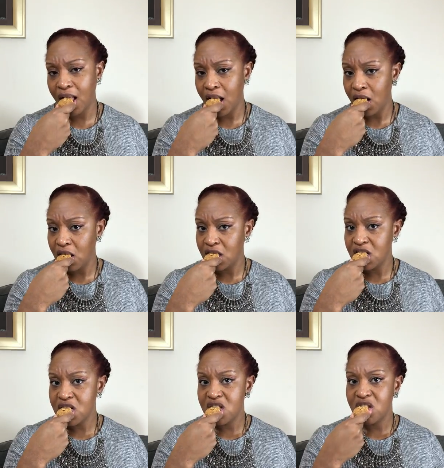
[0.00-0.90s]

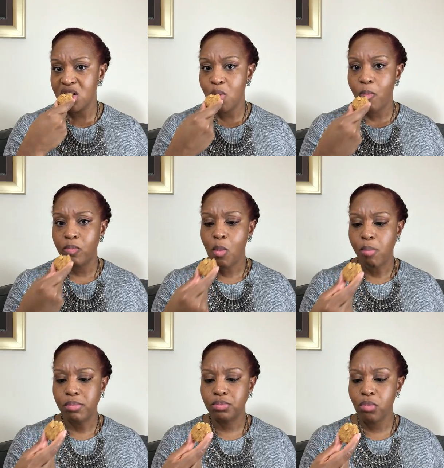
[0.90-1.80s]

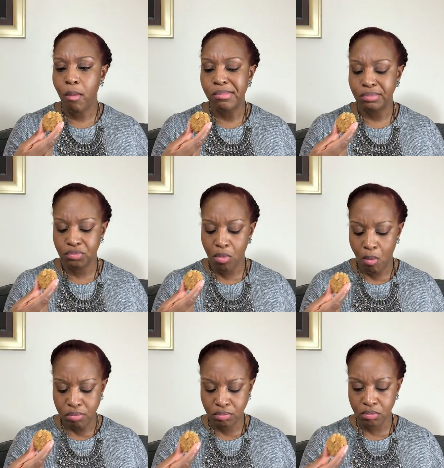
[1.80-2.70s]

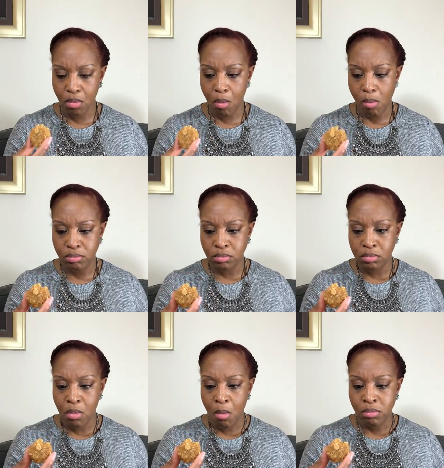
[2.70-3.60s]

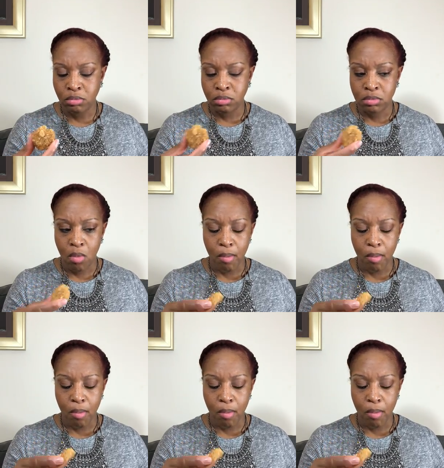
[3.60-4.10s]
Nothing is said.